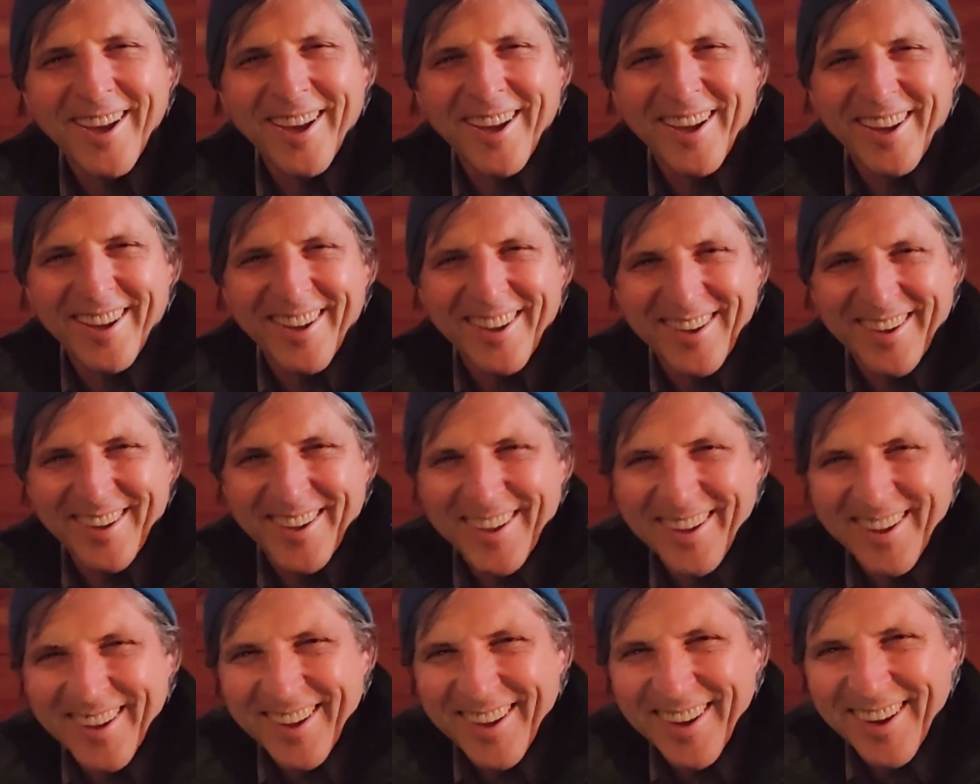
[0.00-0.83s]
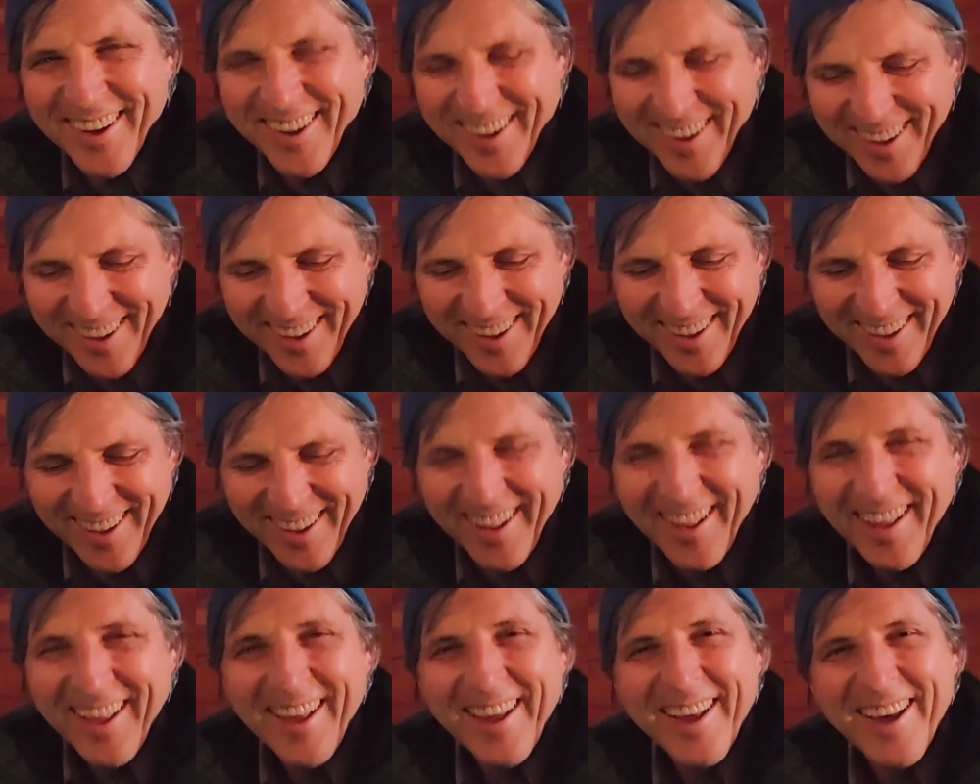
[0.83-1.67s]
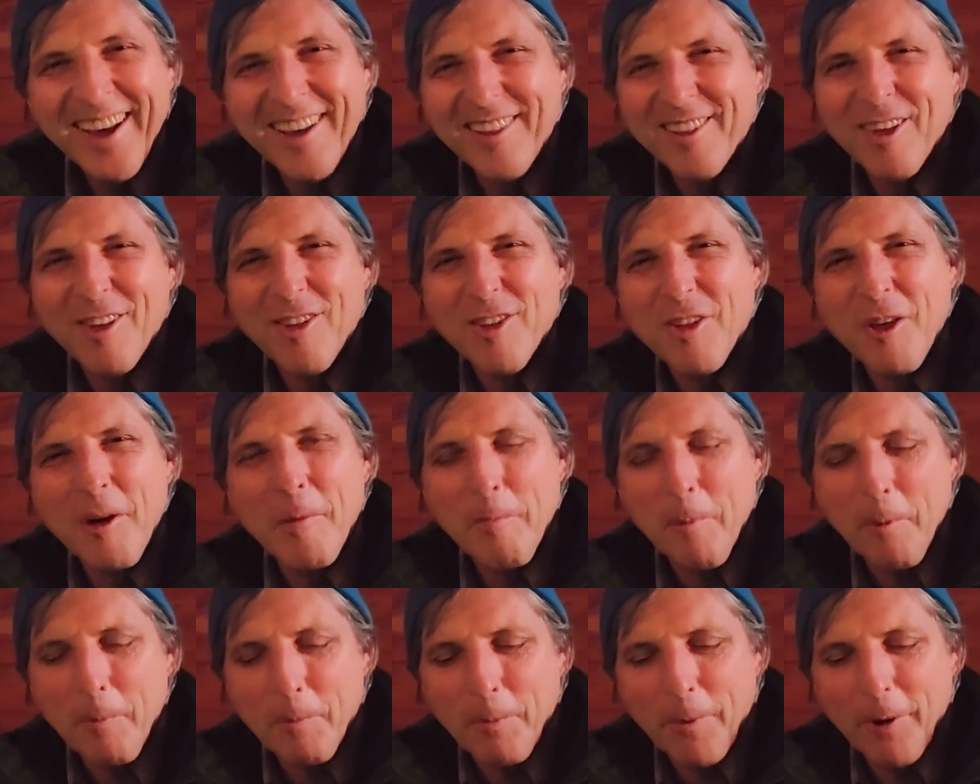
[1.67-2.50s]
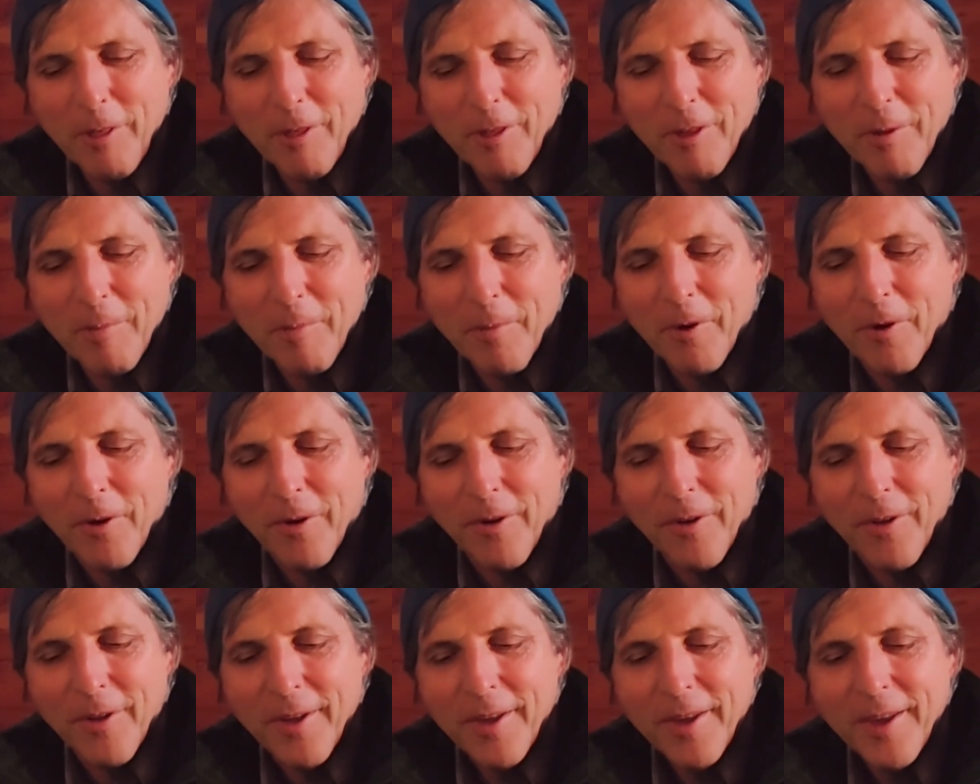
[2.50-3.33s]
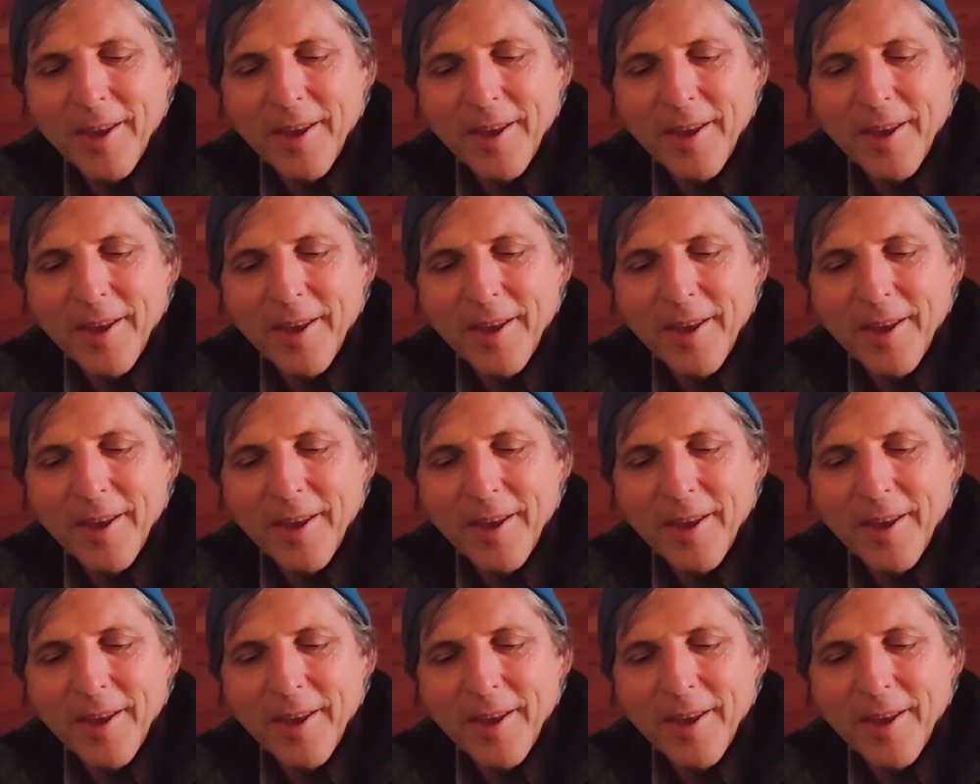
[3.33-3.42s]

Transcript: it's a simple principle.